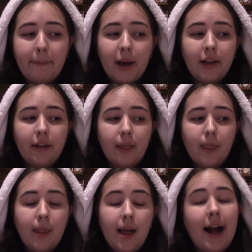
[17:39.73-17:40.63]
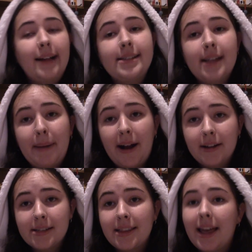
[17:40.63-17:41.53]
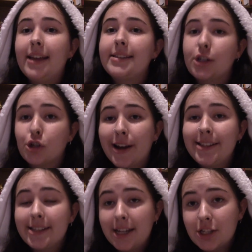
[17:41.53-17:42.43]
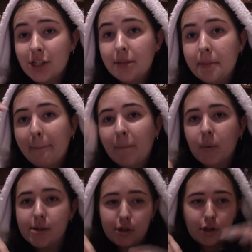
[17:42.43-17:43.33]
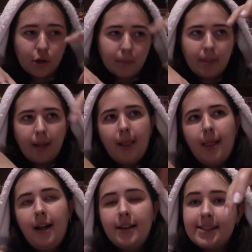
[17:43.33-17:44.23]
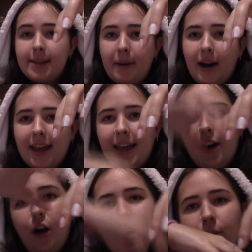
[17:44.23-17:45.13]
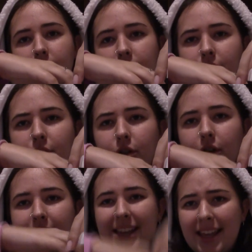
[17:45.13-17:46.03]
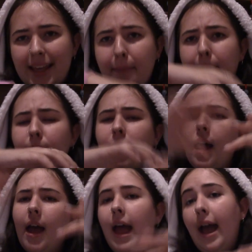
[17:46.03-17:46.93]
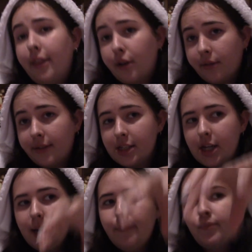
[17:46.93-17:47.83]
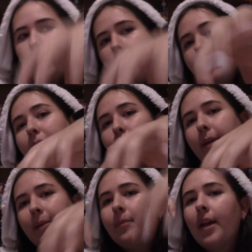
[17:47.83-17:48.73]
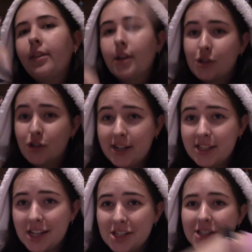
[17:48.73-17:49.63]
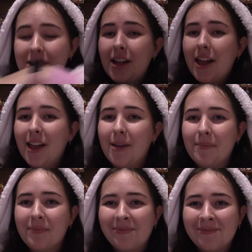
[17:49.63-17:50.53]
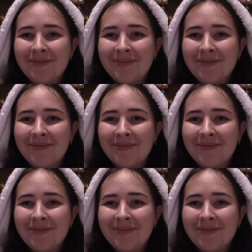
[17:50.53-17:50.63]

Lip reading: at Disneyland Paris, there is a train station. So you got Disneyland Park here, Hollywood Studios here, and then you got the village here. In the middle bit, there's a train station. And